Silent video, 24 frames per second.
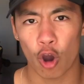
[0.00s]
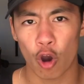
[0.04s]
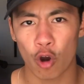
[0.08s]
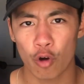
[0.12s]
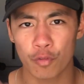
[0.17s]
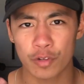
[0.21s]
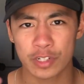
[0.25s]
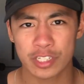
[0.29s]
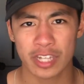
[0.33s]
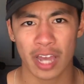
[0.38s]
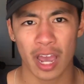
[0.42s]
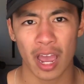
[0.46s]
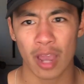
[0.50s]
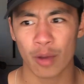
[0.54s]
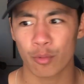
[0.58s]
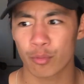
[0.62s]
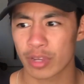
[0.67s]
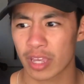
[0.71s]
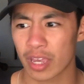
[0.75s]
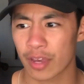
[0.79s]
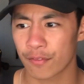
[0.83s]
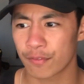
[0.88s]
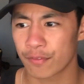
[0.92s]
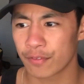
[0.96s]
Over time,
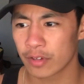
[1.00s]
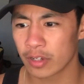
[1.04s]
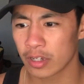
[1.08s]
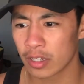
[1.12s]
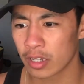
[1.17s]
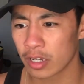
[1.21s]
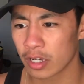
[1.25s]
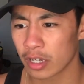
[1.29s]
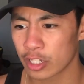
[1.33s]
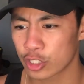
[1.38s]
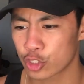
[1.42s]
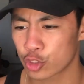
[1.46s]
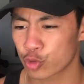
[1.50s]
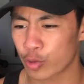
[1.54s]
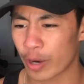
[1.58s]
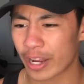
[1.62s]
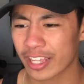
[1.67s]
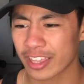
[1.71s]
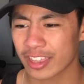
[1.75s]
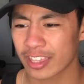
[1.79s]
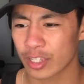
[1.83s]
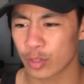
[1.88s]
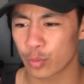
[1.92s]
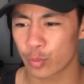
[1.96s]
we have
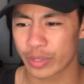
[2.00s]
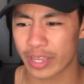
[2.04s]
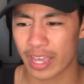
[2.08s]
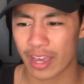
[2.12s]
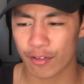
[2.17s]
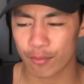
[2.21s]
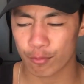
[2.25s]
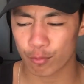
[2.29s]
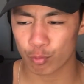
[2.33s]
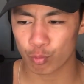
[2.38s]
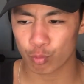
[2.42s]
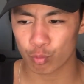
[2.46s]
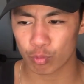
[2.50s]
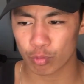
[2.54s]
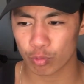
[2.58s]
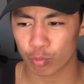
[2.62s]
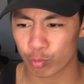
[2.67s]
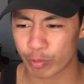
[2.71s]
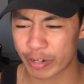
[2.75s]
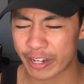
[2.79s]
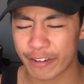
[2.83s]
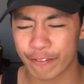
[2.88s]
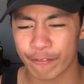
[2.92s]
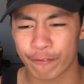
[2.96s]
strengthened, we have
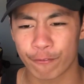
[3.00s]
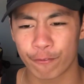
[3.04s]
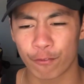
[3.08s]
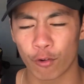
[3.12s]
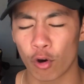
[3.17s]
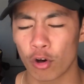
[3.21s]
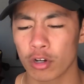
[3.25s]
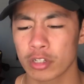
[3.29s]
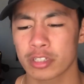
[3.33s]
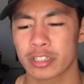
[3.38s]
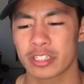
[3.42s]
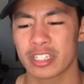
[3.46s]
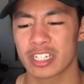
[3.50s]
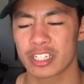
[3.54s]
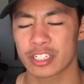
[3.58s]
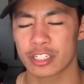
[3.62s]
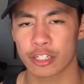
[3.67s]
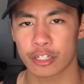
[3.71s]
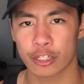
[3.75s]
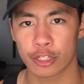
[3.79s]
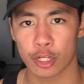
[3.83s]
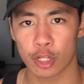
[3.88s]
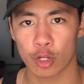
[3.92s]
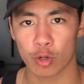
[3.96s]
reinforced
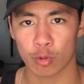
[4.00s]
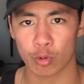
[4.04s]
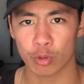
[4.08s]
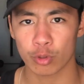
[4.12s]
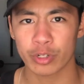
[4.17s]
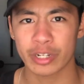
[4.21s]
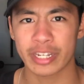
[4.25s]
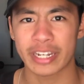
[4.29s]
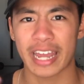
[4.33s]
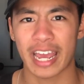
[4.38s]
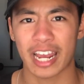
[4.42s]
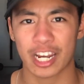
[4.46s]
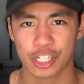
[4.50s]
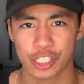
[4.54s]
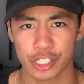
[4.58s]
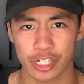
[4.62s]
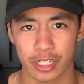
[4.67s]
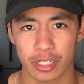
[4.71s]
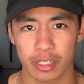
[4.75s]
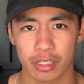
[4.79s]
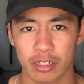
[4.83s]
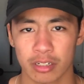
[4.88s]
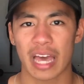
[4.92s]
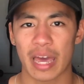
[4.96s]
this neural
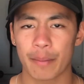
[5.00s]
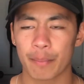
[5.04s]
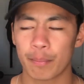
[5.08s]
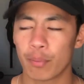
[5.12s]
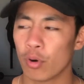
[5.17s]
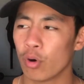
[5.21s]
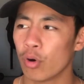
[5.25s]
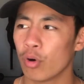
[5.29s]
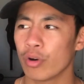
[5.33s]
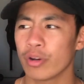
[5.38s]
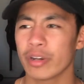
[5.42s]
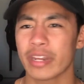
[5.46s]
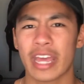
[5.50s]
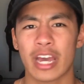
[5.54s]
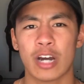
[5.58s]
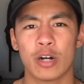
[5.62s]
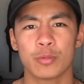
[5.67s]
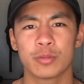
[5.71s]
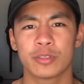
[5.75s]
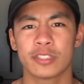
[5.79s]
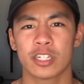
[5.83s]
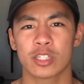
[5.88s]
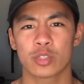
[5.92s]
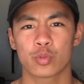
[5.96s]
connection that porn
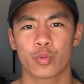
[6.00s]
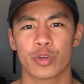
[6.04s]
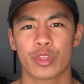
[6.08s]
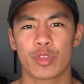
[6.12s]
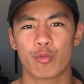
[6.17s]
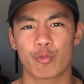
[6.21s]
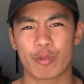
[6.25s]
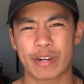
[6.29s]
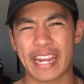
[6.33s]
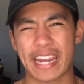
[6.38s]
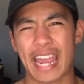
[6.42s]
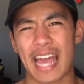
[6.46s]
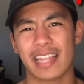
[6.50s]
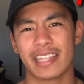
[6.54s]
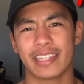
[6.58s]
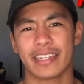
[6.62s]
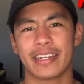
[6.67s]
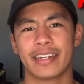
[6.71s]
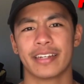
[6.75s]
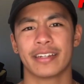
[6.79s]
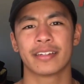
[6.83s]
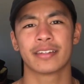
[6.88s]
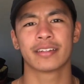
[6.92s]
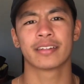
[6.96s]
helps us with
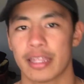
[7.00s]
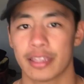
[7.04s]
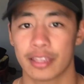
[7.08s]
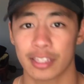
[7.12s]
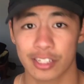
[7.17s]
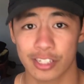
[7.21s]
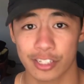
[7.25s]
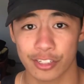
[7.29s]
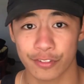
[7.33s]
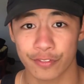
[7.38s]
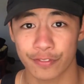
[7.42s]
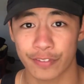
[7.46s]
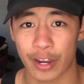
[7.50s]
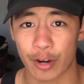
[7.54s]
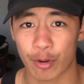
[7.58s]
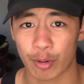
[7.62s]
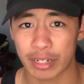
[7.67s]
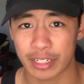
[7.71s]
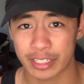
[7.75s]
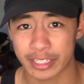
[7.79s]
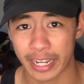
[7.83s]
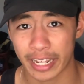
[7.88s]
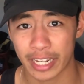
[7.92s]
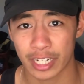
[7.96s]
reality. And this is
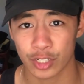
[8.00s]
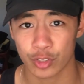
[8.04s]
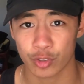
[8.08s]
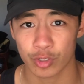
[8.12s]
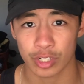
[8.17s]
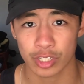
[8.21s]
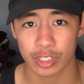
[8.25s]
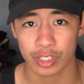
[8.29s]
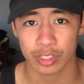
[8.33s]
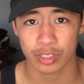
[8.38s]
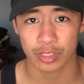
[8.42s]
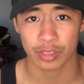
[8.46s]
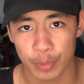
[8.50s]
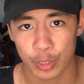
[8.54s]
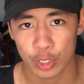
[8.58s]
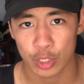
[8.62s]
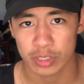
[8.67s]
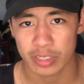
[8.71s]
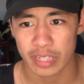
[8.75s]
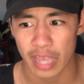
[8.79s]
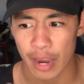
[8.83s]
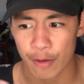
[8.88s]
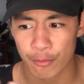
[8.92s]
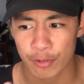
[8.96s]
very dangerous,
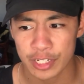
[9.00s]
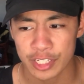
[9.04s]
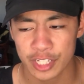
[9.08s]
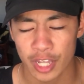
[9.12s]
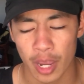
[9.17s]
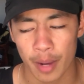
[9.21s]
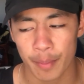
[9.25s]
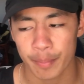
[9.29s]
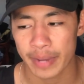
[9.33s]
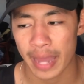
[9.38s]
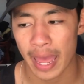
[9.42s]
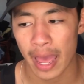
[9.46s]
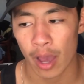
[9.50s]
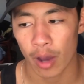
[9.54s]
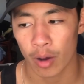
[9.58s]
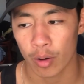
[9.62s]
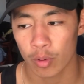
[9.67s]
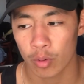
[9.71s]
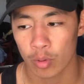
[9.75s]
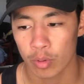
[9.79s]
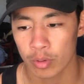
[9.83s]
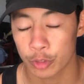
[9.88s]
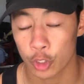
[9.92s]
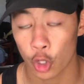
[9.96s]
because every time
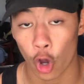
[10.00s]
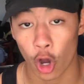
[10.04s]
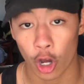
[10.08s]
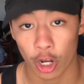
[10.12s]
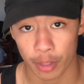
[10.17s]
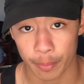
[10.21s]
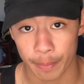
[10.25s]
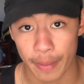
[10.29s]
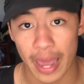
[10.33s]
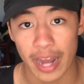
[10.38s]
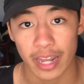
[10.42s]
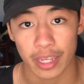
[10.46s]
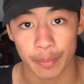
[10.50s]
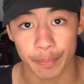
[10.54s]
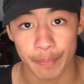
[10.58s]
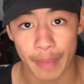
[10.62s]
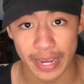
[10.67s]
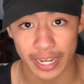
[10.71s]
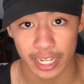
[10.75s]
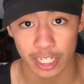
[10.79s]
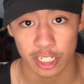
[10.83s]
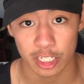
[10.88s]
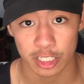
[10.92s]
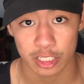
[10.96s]
now, the automatic
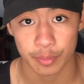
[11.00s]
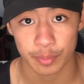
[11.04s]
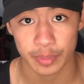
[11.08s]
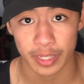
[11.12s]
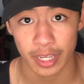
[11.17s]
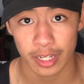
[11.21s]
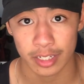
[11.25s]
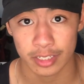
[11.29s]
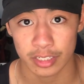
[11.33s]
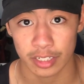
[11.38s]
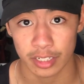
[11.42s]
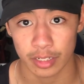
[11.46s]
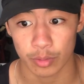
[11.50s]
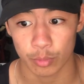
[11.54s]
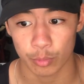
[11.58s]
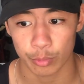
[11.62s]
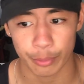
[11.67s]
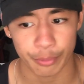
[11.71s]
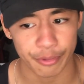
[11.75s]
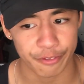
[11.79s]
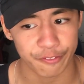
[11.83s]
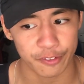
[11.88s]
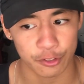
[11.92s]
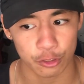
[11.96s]
mechanism kicks in.
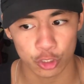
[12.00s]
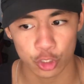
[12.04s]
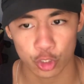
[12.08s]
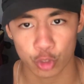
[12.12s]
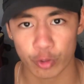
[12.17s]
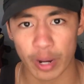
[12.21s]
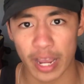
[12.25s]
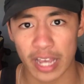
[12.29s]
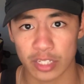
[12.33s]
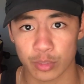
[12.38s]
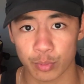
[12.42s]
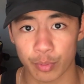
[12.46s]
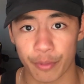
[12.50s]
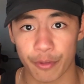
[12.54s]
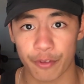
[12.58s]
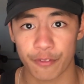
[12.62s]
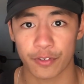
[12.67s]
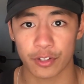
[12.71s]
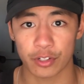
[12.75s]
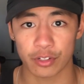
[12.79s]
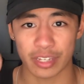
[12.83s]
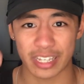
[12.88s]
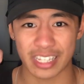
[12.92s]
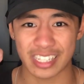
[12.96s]
When we feel stress, when we
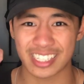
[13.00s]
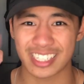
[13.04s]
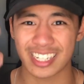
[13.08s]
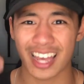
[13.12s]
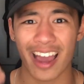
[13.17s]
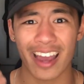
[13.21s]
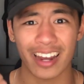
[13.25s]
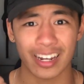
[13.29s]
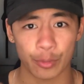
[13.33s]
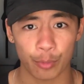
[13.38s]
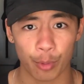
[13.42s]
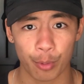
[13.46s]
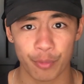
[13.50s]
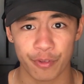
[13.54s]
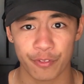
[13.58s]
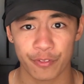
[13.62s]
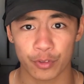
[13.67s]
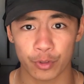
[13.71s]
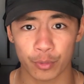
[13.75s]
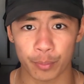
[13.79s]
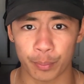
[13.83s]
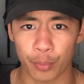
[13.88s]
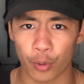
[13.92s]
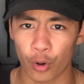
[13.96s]
feel anxiety, when we
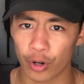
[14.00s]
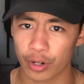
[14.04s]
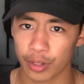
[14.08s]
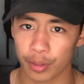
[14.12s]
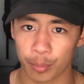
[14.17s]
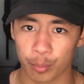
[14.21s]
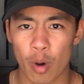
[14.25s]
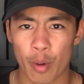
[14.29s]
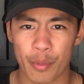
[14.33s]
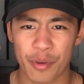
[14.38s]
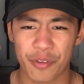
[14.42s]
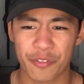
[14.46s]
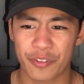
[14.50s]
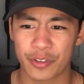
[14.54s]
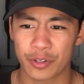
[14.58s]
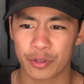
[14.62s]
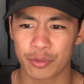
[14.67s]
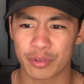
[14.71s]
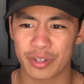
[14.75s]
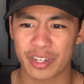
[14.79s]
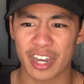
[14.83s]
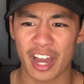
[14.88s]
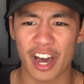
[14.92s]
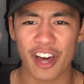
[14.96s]
feel boredom, when we
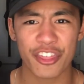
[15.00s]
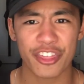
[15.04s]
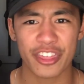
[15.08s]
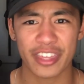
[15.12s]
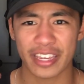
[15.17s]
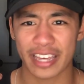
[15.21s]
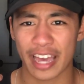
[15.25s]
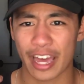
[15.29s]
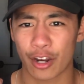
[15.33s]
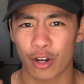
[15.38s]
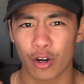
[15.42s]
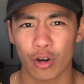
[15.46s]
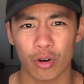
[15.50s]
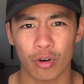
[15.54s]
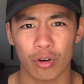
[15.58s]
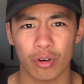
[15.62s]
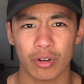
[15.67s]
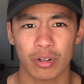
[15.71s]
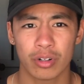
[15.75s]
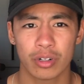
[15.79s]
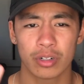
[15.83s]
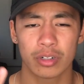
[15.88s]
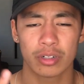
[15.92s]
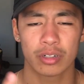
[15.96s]
feel nothing at
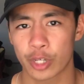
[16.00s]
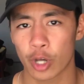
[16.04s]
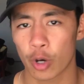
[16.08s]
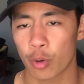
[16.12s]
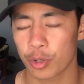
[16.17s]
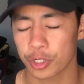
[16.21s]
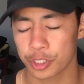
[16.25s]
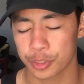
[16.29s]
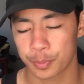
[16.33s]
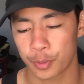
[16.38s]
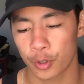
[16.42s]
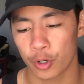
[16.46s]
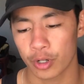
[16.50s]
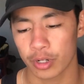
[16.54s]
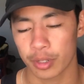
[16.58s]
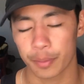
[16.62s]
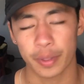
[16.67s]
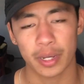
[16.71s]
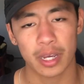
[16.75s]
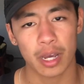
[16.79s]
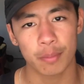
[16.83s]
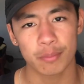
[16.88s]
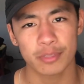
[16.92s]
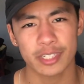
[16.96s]
all, we go watch porn.
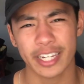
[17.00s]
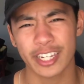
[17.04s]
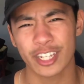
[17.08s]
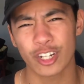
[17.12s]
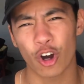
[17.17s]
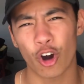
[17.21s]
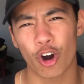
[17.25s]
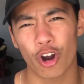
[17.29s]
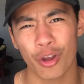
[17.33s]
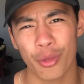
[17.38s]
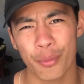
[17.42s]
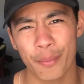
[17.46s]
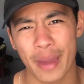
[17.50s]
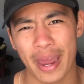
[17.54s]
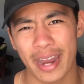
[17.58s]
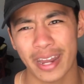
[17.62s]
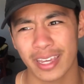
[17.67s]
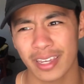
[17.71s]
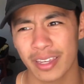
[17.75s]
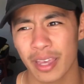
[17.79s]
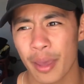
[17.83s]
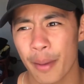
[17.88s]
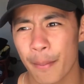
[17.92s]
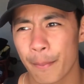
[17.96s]
It becomes like an
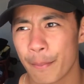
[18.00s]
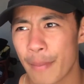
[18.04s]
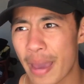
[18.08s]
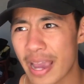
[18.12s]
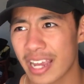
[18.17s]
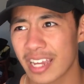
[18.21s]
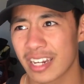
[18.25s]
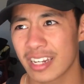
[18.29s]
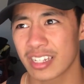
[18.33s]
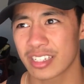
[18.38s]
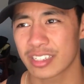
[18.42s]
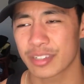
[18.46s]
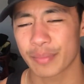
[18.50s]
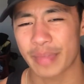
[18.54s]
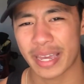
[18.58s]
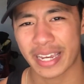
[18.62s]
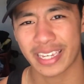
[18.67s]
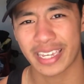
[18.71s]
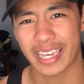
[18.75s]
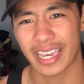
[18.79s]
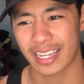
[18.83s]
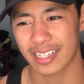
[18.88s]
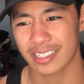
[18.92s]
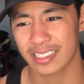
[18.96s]
automatic mechanism
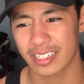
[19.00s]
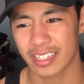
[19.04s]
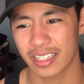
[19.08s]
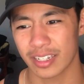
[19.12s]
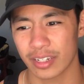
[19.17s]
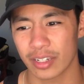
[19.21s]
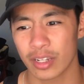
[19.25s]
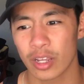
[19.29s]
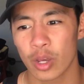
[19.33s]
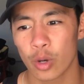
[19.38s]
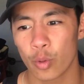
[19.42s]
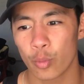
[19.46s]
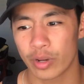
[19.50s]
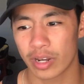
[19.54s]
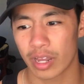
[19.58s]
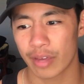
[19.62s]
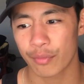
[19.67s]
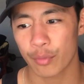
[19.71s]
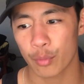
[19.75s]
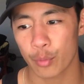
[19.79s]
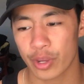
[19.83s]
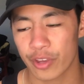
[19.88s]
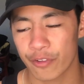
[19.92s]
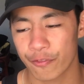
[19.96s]
that kicks in
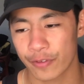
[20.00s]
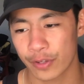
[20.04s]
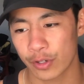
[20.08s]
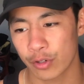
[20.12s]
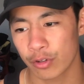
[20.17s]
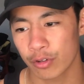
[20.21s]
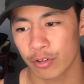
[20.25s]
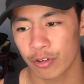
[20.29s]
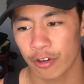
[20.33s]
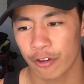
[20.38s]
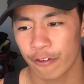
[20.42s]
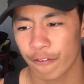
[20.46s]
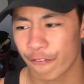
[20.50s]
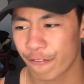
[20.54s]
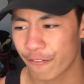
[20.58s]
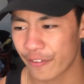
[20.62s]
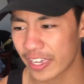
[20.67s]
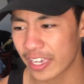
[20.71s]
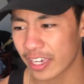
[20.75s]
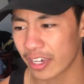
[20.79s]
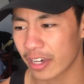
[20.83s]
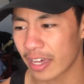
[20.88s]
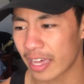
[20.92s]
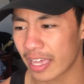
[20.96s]
whenever we feel
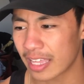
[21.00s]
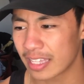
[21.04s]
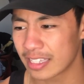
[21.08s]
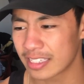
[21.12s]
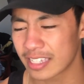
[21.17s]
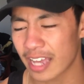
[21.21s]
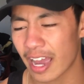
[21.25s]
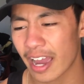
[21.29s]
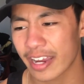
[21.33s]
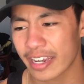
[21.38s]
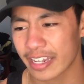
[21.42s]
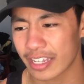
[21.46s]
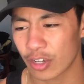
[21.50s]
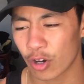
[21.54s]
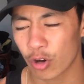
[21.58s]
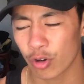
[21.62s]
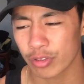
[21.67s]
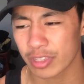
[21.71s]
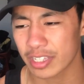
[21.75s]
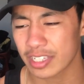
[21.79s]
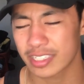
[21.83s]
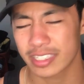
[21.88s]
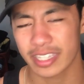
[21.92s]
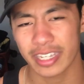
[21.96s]
fear, anxiety,
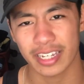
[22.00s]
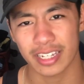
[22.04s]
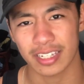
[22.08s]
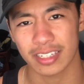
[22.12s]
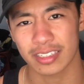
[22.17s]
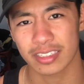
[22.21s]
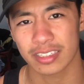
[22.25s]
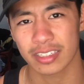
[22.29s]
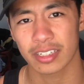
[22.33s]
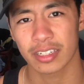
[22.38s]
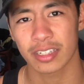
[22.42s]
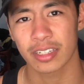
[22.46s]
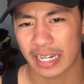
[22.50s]
all these things.